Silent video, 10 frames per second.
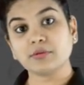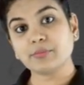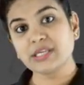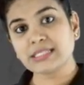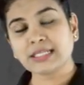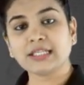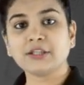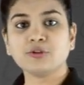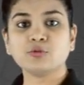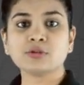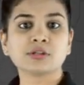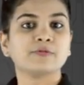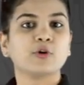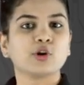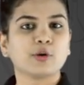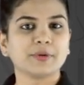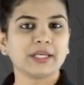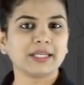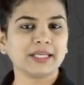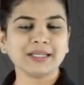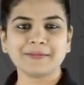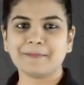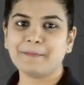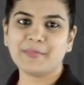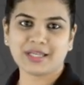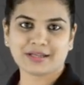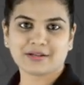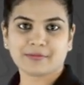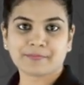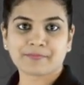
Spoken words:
basically used for obtaining milk.